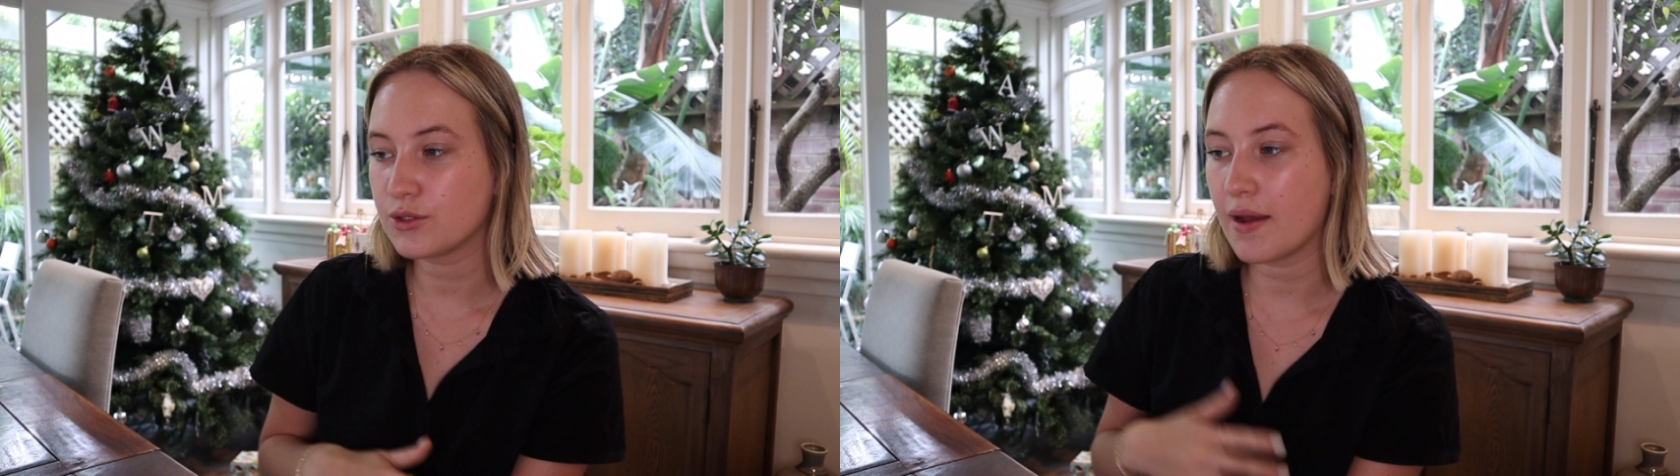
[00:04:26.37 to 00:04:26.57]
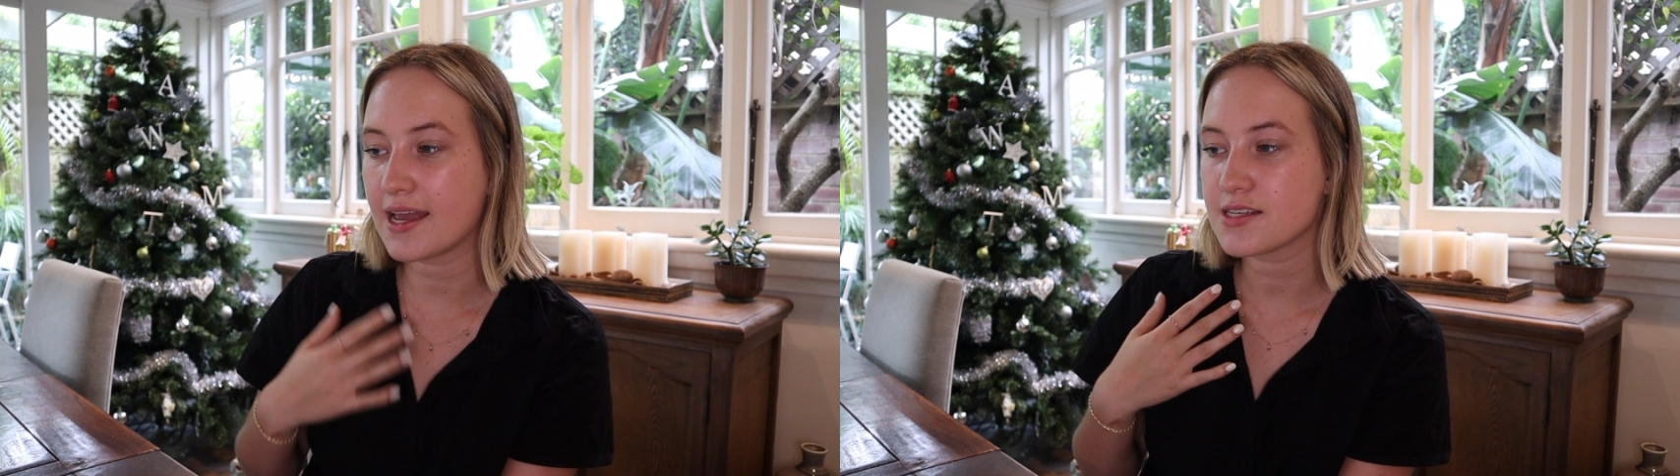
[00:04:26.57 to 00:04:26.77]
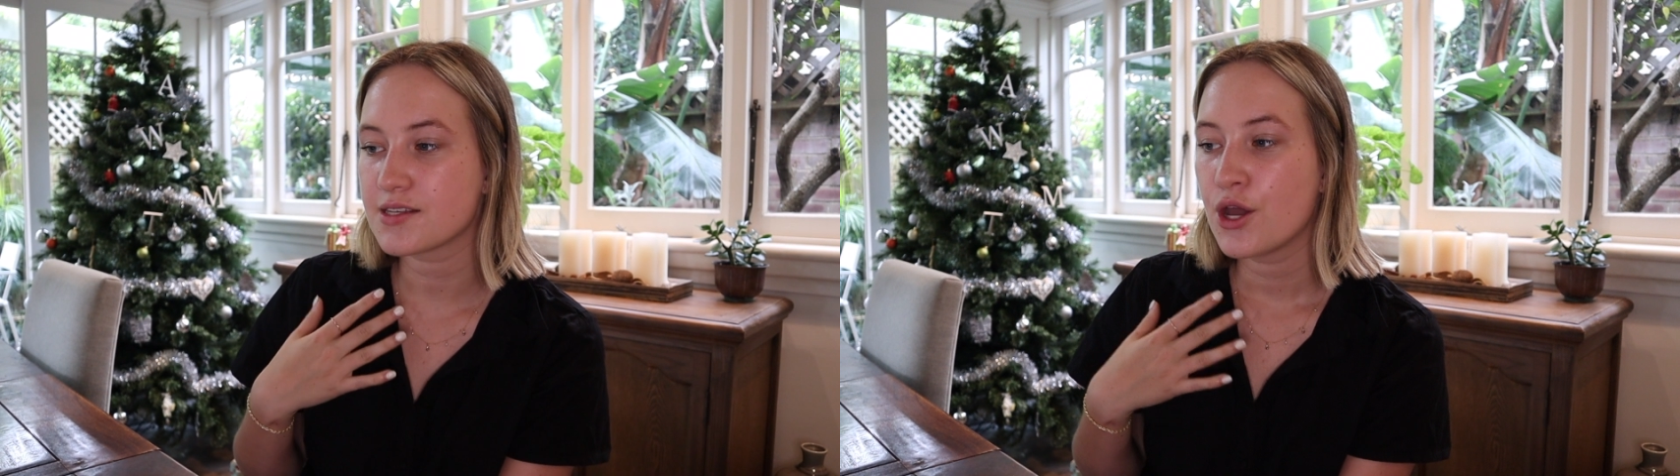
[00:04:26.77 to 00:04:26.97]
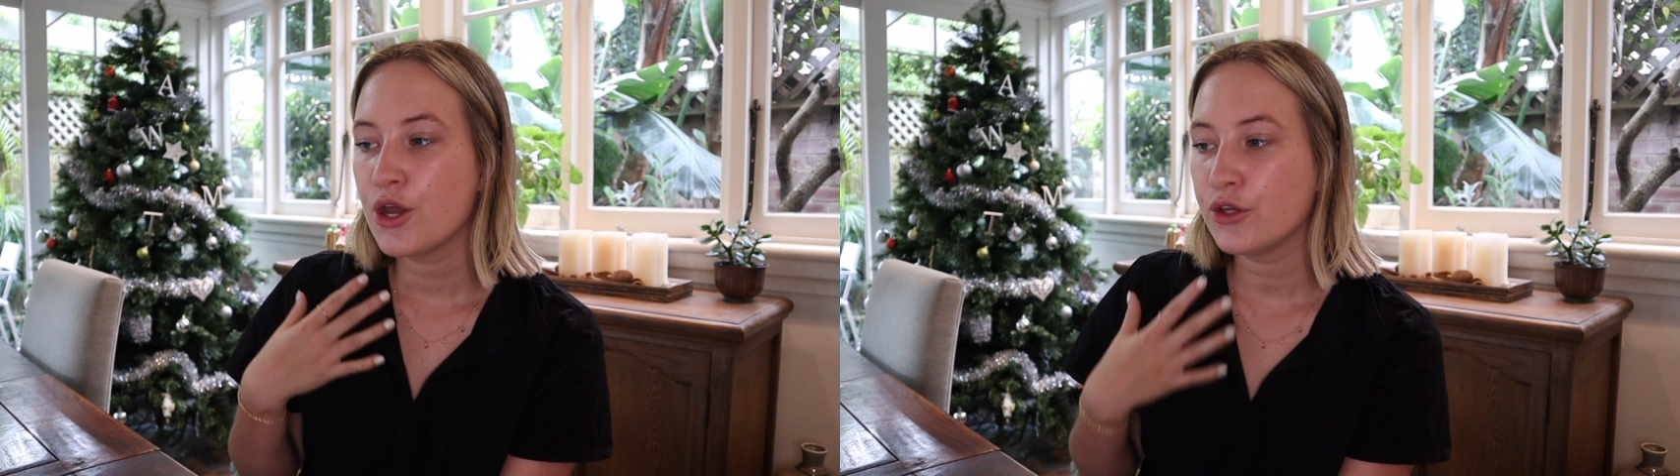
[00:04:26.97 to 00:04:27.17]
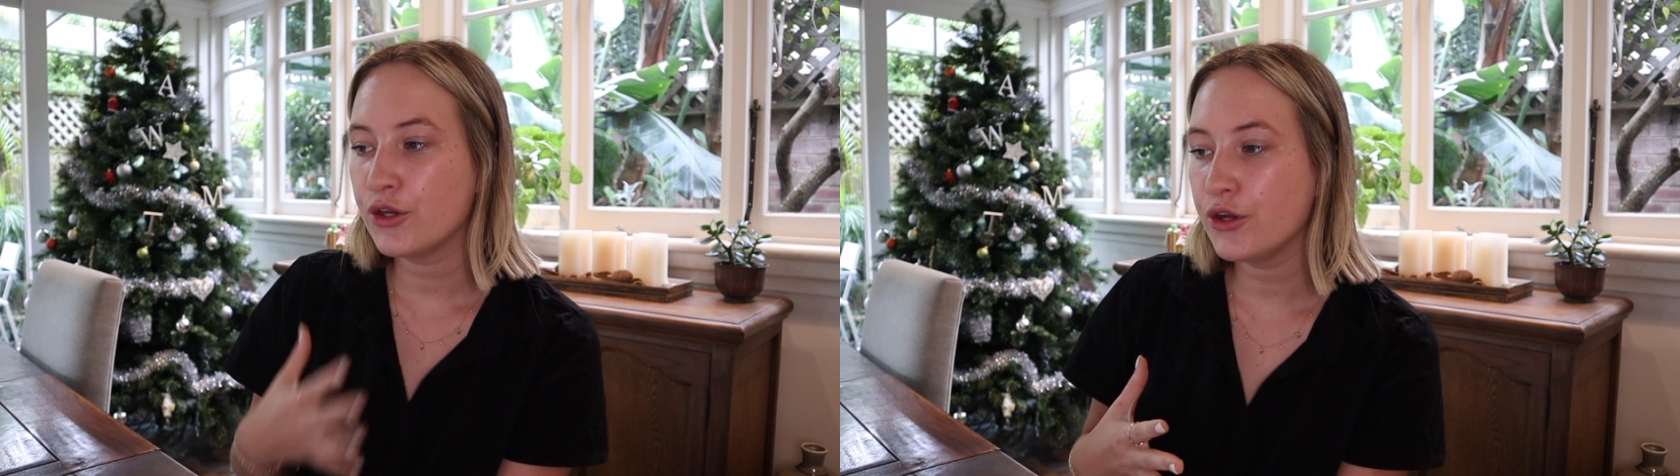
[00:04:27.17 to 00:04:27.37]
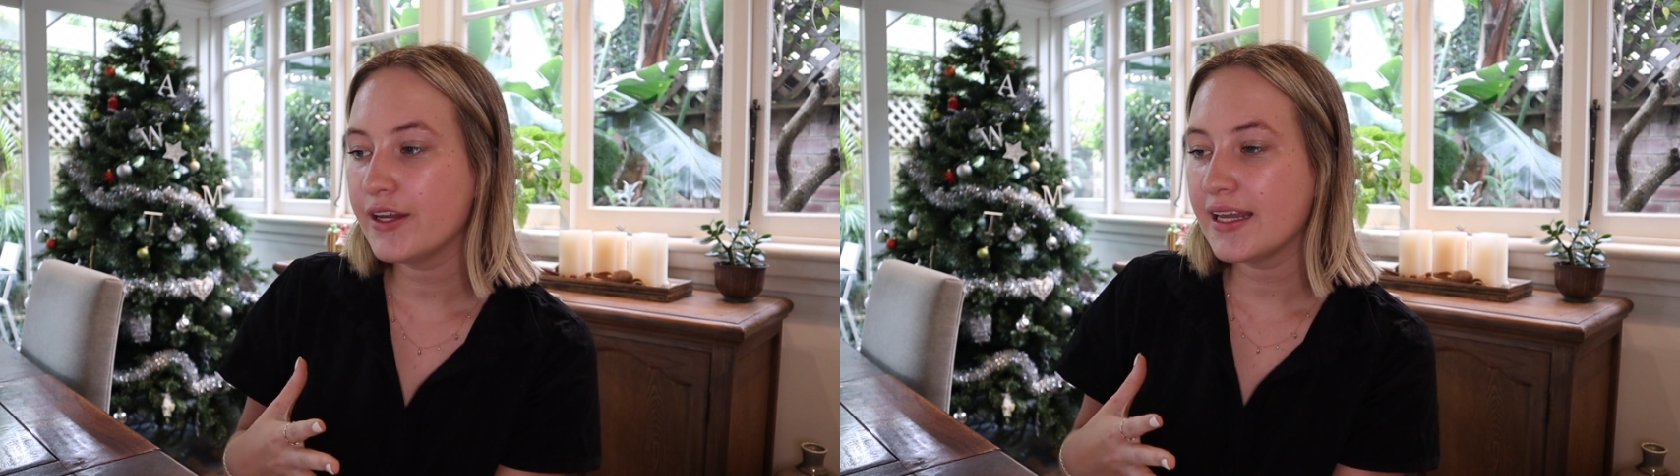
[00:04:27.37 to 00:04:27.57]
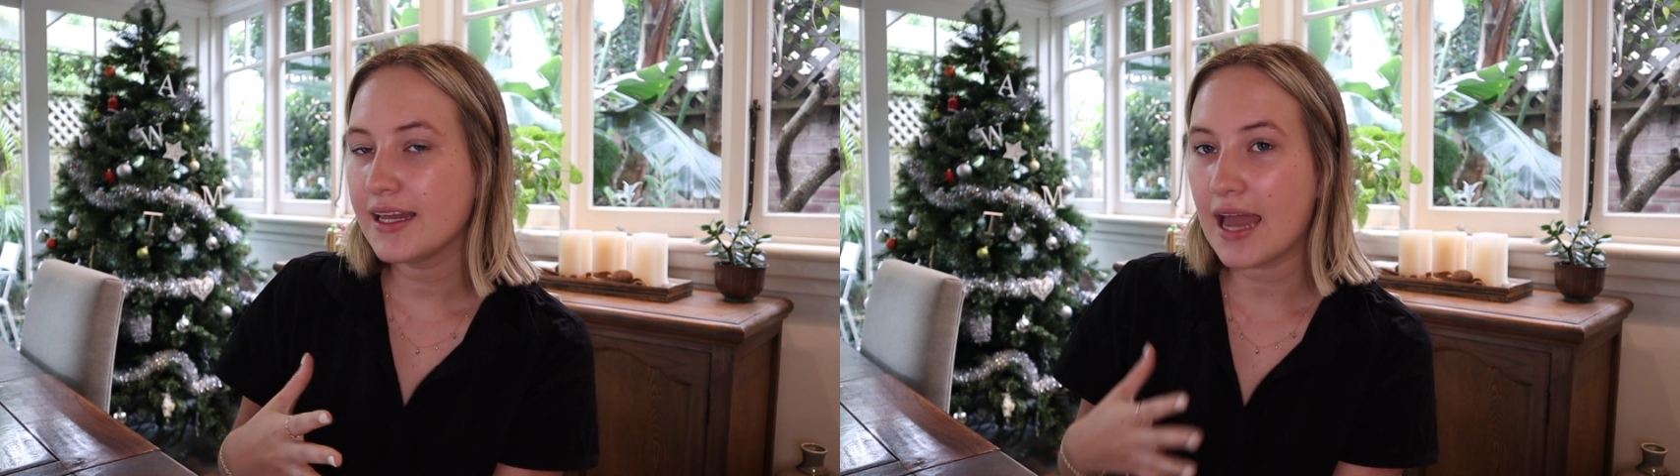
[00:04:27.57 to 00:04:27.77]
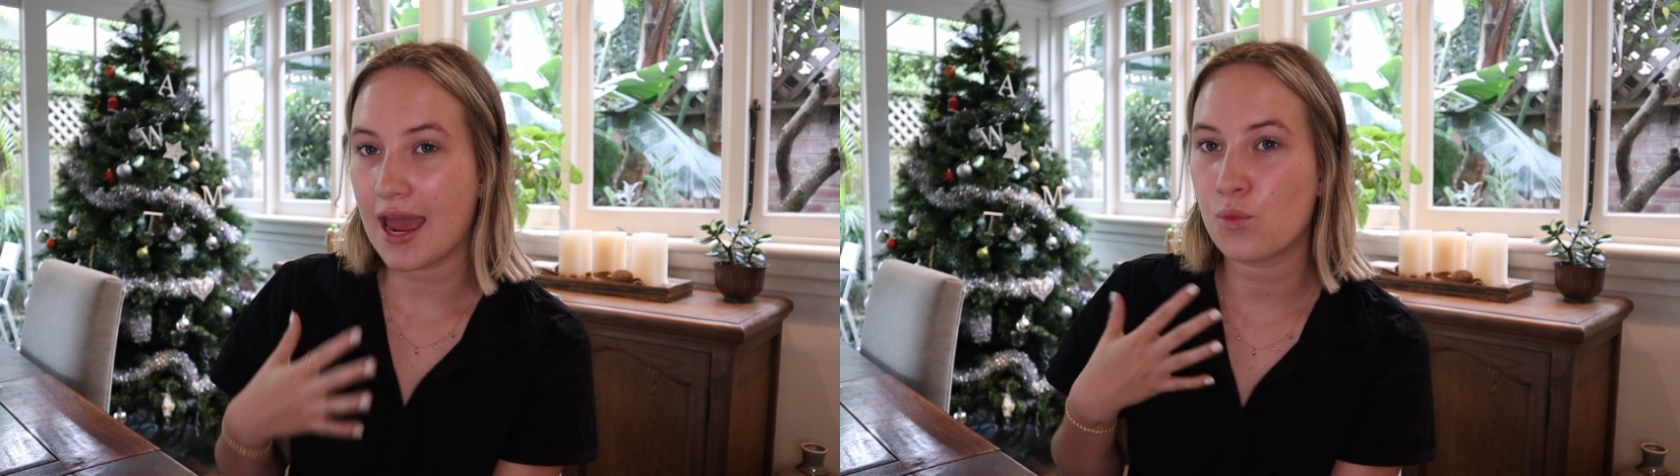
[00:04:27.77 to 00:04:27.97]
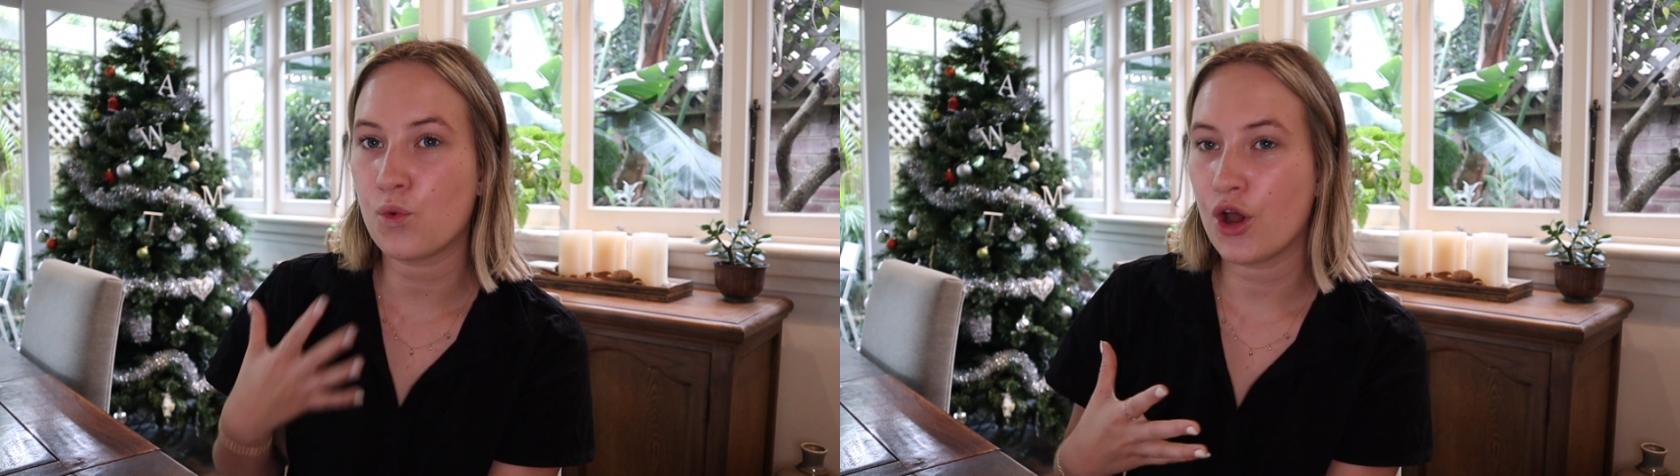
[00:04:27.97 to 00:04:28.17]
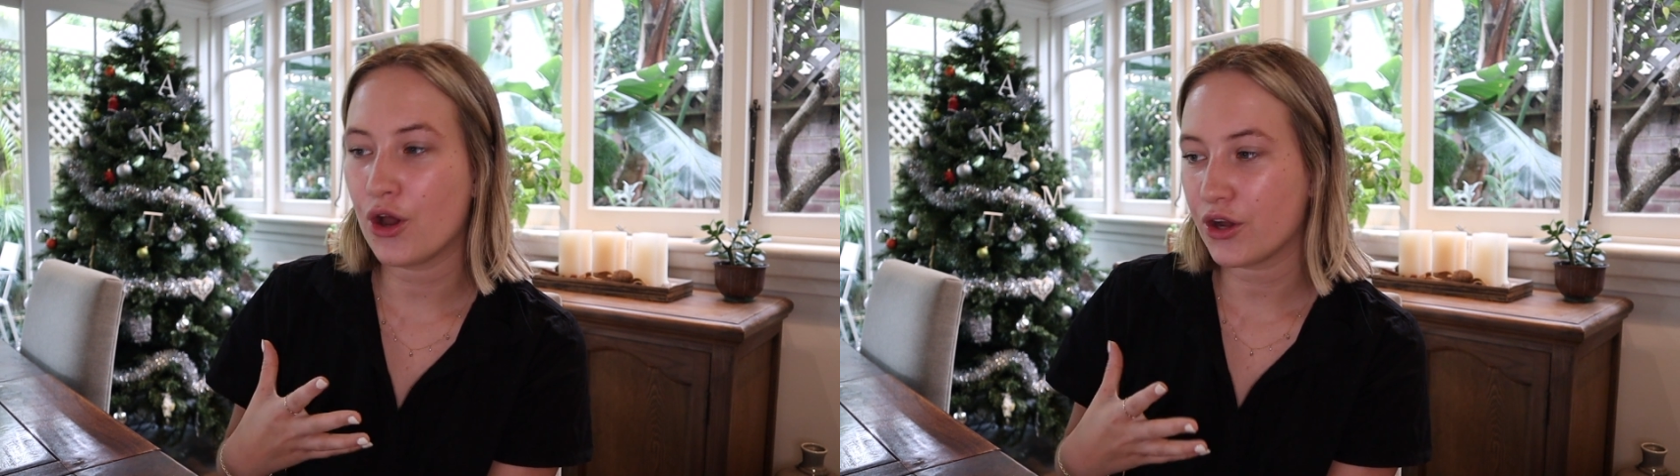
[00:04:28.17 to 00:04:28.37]
So I guess uni and
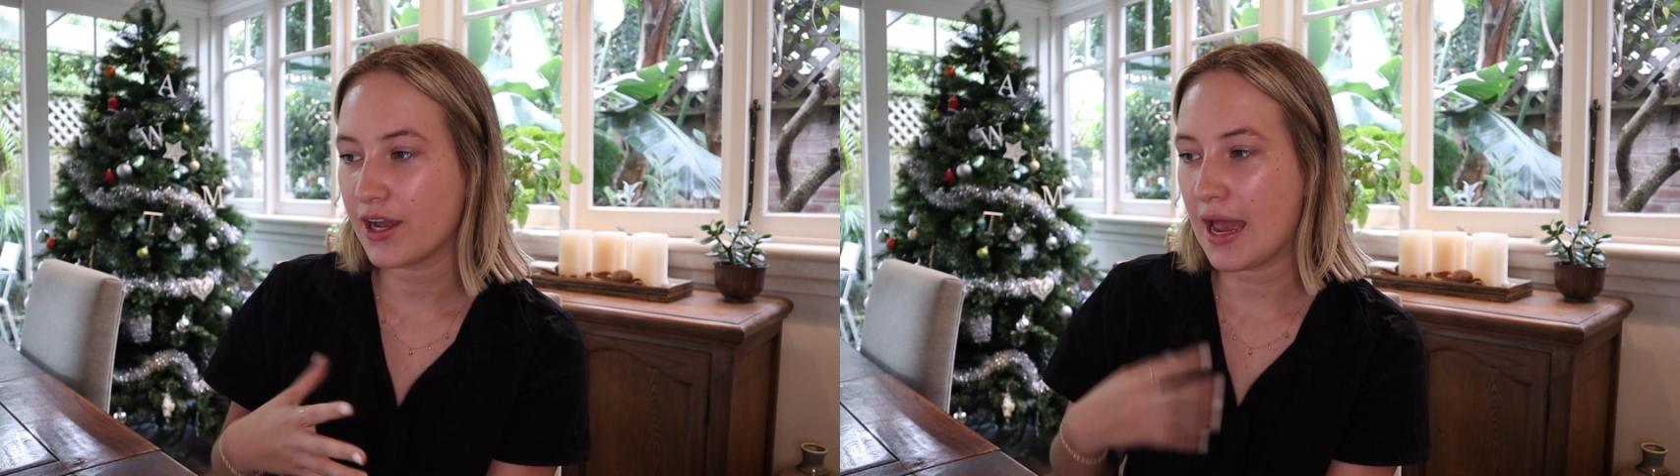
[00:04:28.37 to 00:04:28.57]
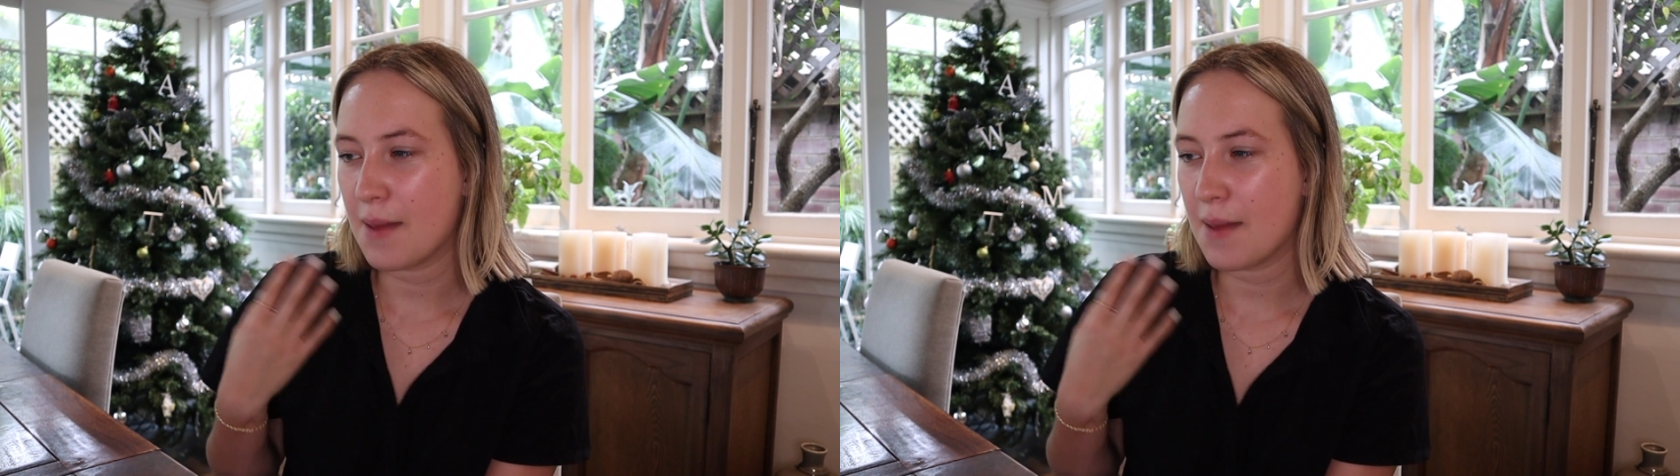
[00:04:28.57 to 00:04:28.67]
work,